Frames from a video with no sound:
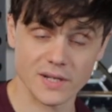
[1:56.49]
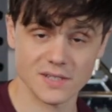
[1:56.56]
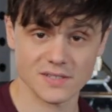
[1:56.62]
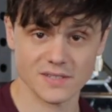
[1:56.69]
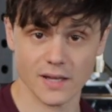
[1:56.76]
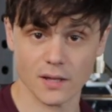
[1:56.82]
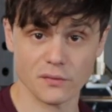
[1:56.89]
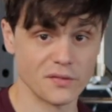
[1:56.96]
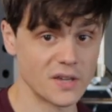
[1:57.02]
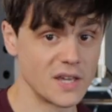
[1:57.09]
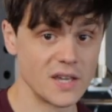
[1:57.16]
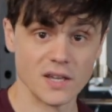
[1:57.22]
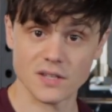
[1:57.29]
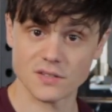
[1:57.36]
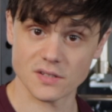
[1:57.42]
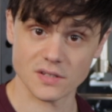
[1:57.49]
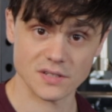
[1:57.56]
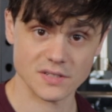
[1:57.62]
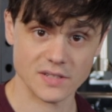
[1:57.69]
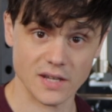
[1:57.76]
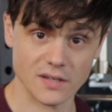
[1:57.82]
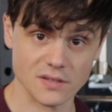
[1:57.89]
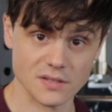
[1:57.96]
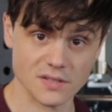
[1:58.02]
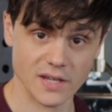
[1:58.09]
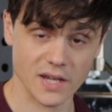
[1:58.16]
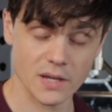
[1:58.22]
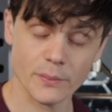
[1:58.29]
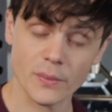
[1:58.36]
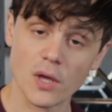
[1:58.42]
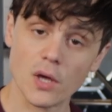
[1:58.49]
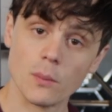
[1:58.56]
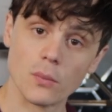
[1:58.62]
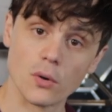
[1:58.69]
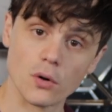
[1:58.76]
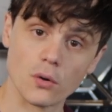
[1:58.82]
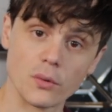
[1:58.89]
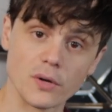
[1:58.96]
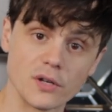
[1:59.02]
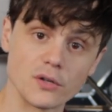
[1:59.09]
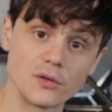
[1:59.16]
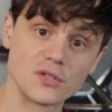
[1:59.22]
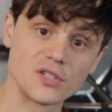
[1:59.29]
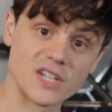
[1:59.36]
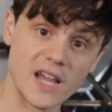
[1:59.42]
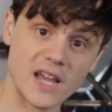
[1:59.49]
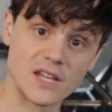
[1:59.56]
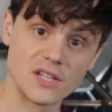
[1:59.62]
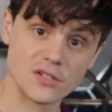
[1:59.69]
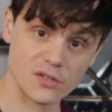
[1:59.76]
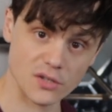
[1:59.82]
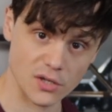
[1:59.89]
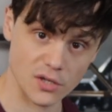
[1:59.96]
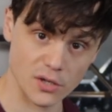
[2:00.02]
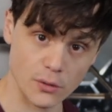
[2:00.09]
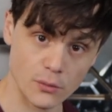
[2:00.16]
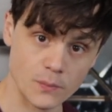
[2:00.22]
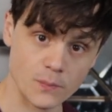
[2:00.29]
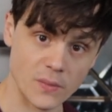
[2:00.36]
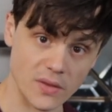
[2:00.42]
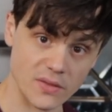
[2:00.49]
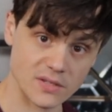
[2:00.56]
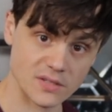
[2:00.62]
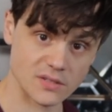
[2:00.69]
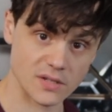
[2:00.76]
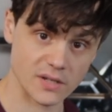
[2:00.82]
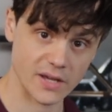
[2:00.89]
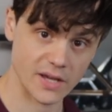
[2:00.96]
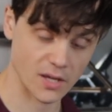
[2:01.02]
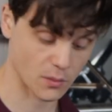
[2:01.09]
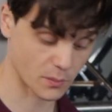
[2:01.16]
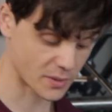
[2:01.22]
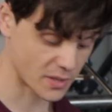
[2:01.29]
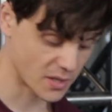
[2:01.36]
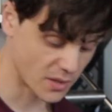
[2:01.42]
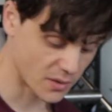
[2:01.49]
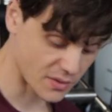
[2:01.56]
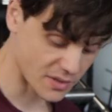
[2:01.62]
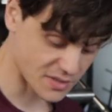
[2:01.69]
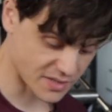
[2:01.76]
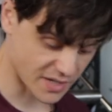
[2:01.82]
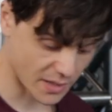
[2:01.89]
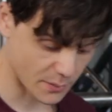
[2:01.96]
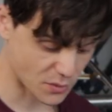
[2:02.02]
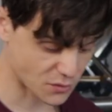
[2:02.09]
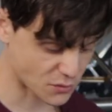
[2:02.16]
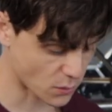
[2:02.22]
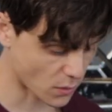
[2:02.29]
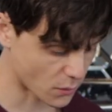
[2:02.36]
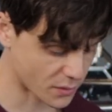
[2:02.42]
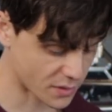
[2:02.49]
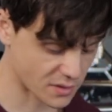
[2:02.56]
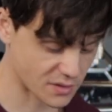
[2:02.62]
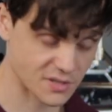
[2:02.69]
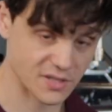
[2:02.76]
itself is going to stay the same, but all we're going to do is change the cue, and this is going to help this time because what we're going to